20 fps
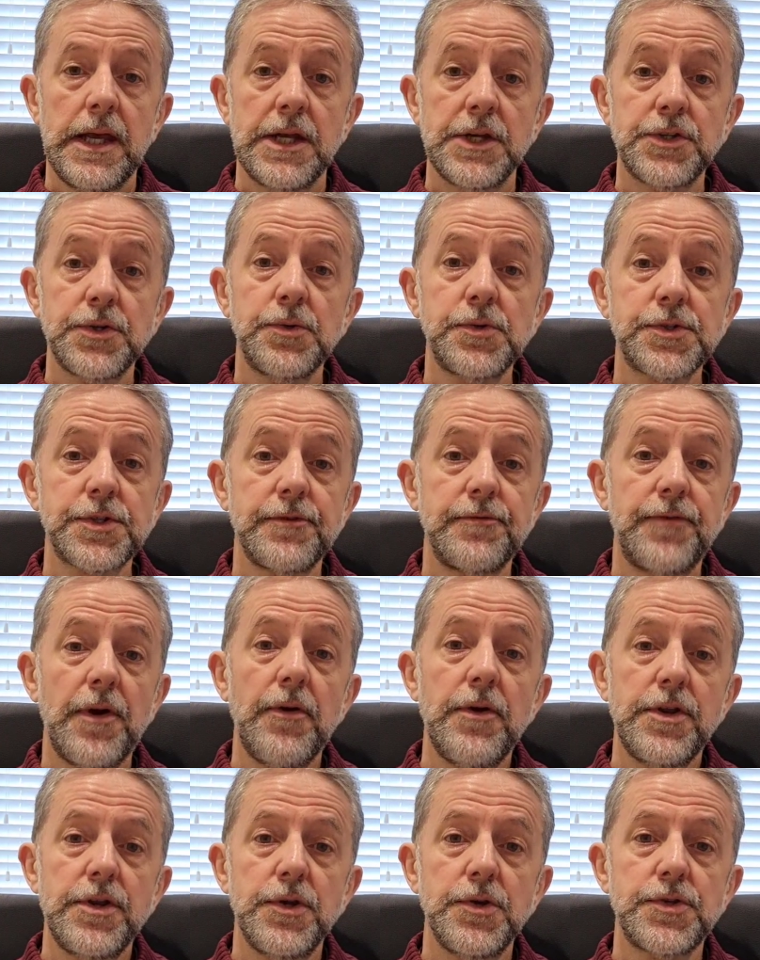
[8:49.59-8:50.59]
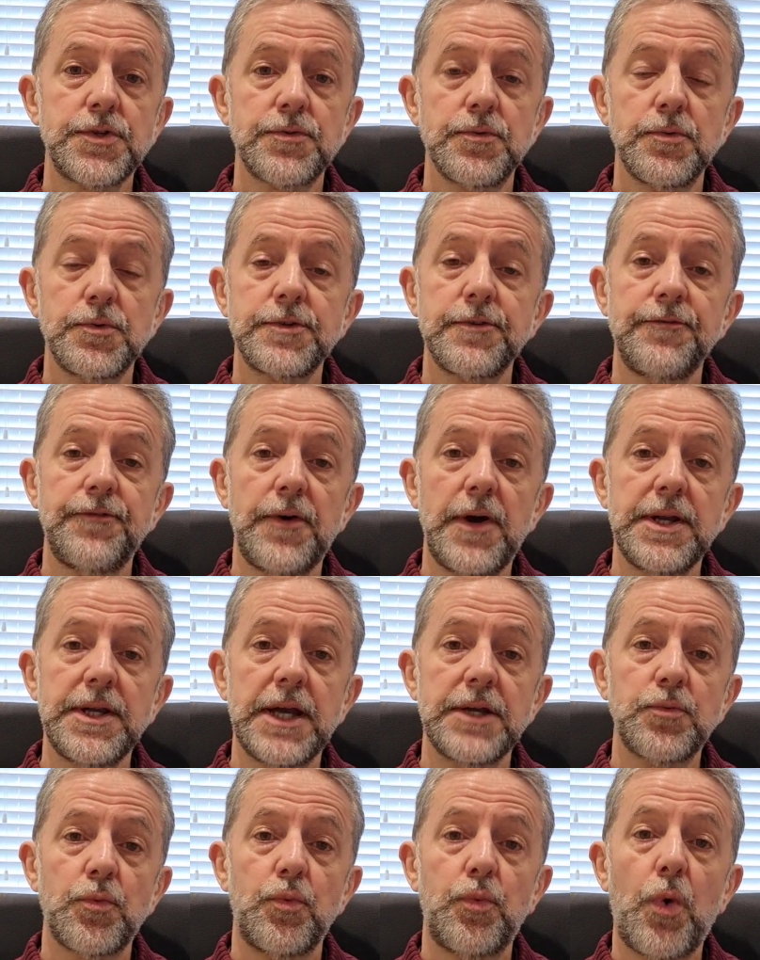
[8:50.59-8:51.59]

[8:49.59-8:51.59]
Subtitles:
It is also very useful to find out